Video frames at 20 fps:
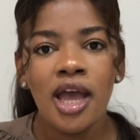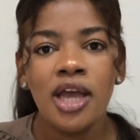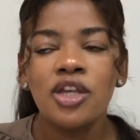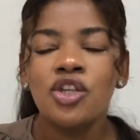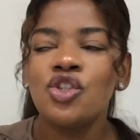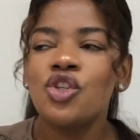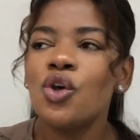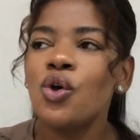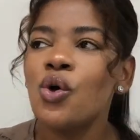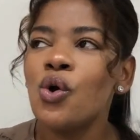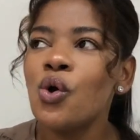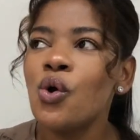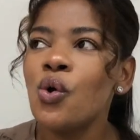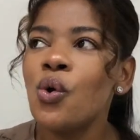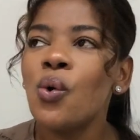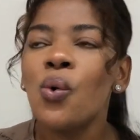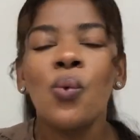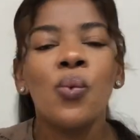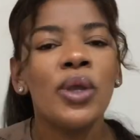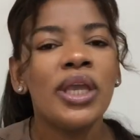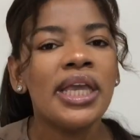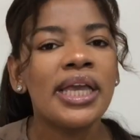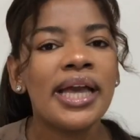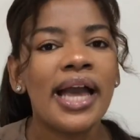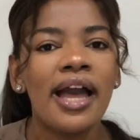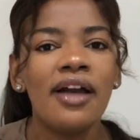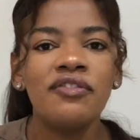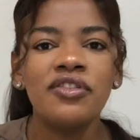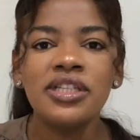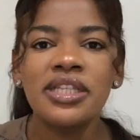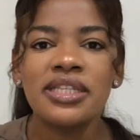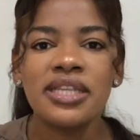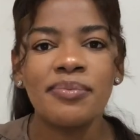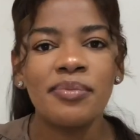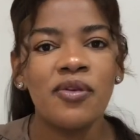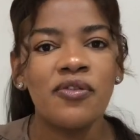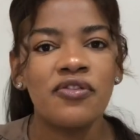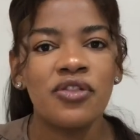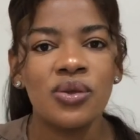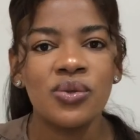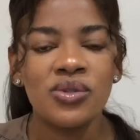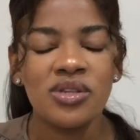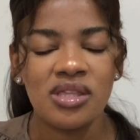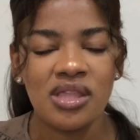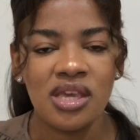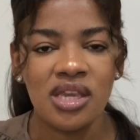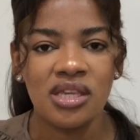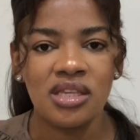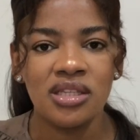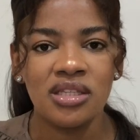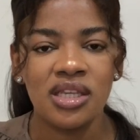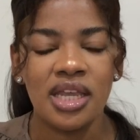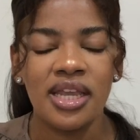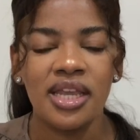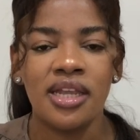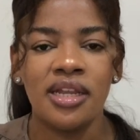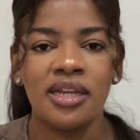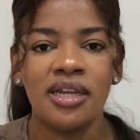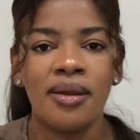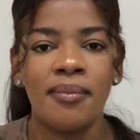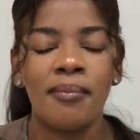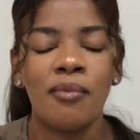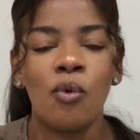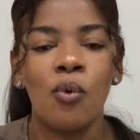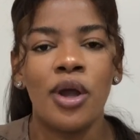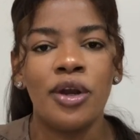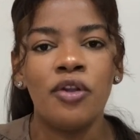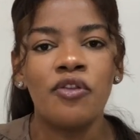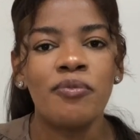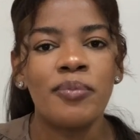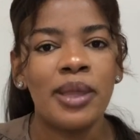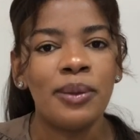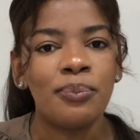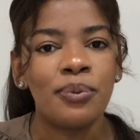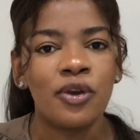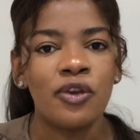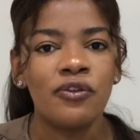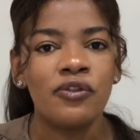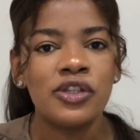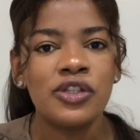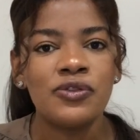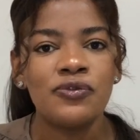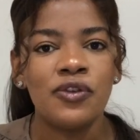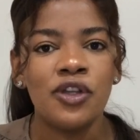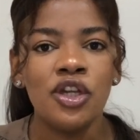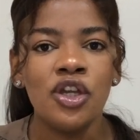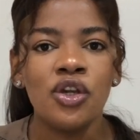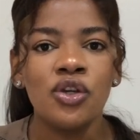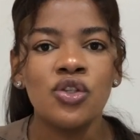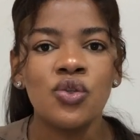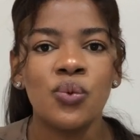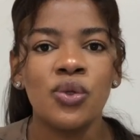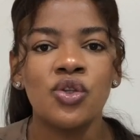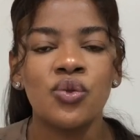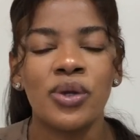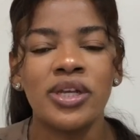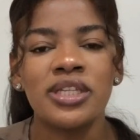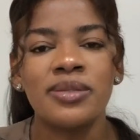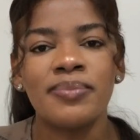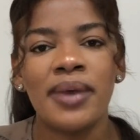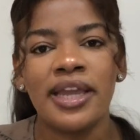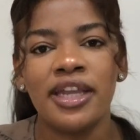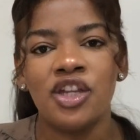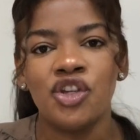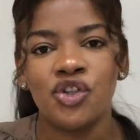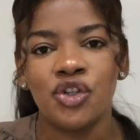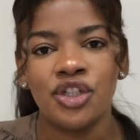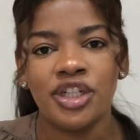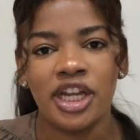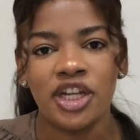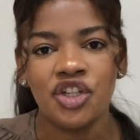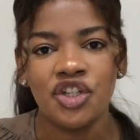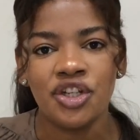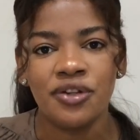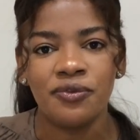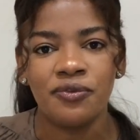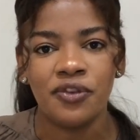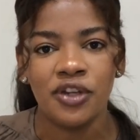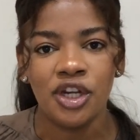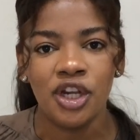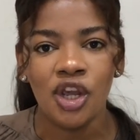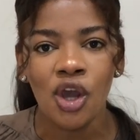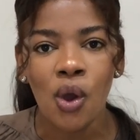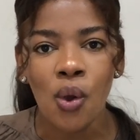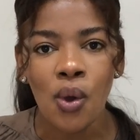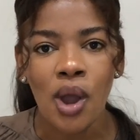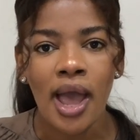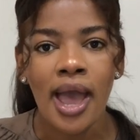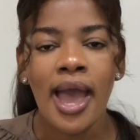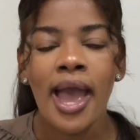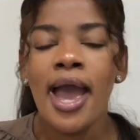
So we covered some of those things in one of my previous videos, which was my introduction video.